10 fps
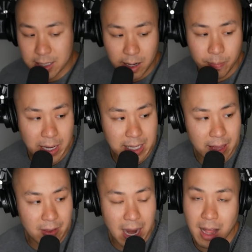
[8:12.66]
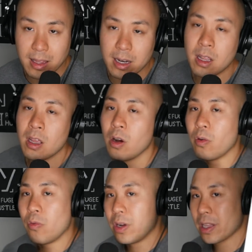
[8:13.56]
Done by David Allen.
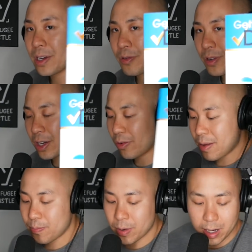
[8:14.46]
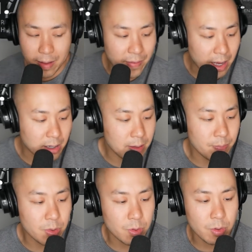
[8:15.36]
Really, really great book. I found
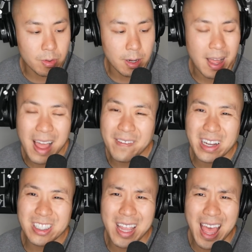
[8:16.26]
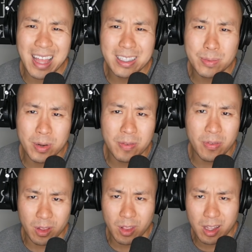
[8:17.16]
him through, I've actually had this book
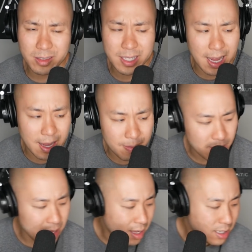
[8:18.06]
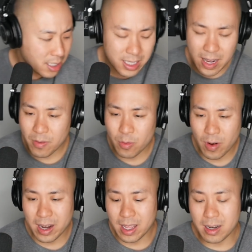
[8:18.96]
for a long time, just never
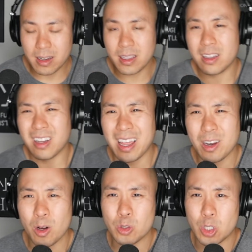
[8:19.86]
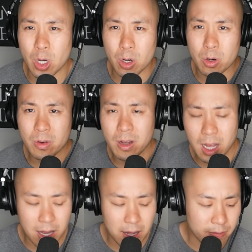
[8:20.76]
read it. I know Joe
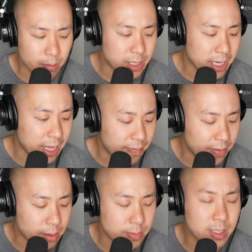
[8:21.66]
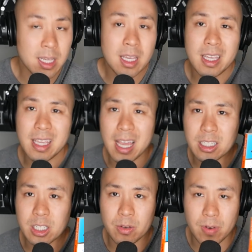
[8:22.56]
from JK Films, he
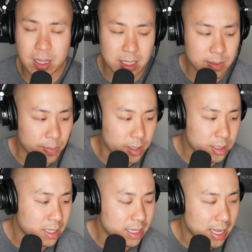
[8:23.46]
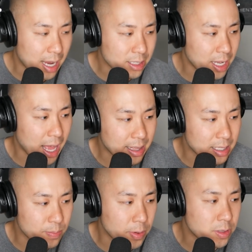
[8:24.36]
actually read this book. He actually had
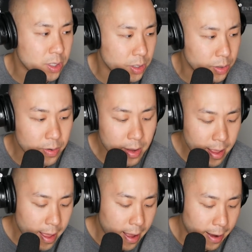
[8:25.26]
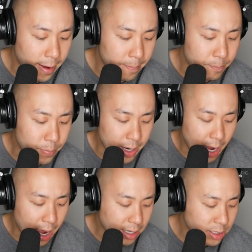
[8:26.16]
this book too, but
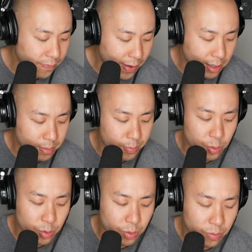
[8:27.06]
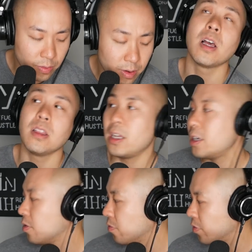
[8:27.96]
I actually found him through London